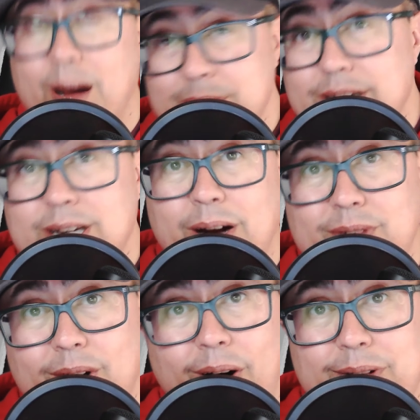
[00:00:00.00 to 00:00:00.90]
I'm going to
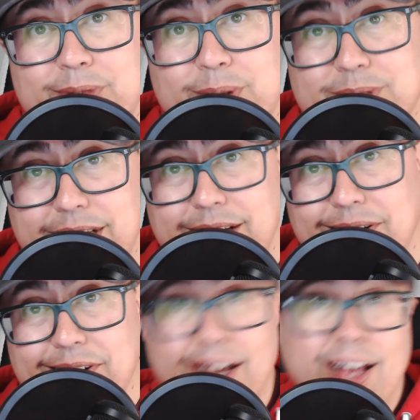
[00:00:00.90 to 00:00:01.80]
cover all of those
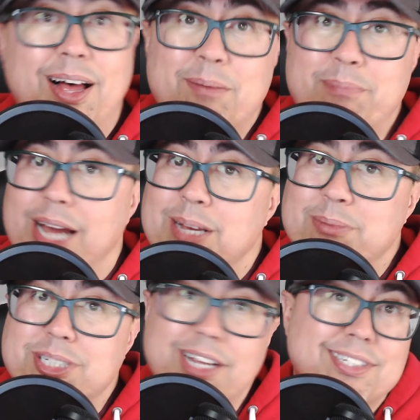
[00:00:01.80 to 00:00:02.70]
here. My
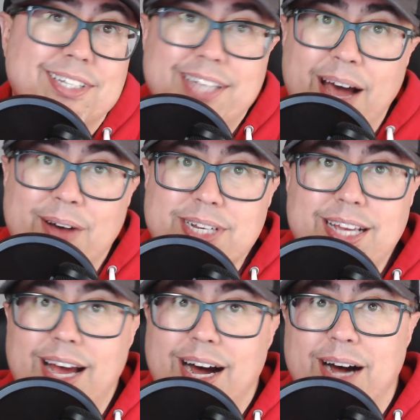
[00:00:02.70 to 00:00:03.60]
name is Jason
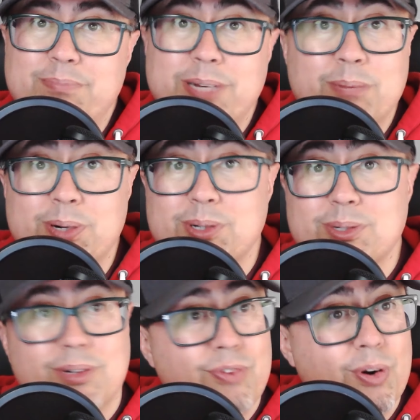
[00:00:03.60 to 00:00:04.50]
Dowdy. I've been a
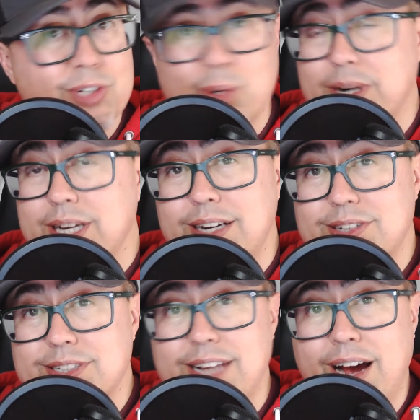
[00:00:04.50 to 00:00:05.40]
producer for over 20
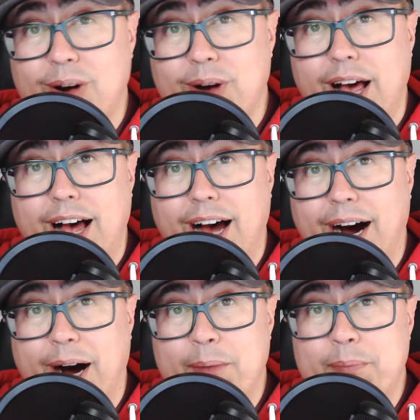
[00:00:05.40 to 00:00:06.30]
years now.
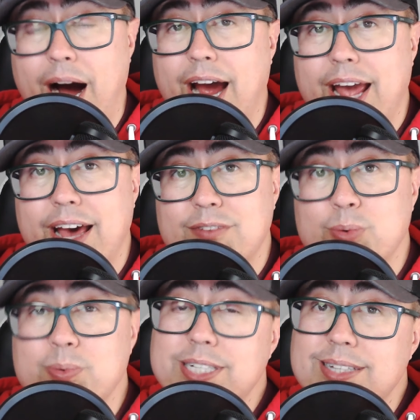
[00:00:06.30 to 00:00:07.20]
I have
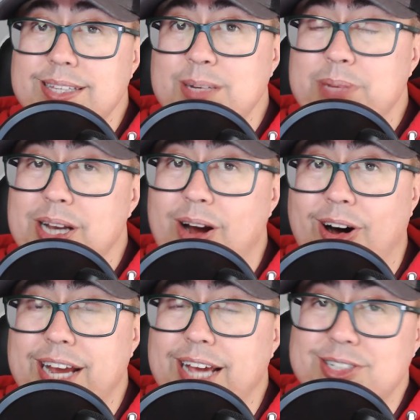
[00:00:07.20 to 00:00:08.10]
recently been on a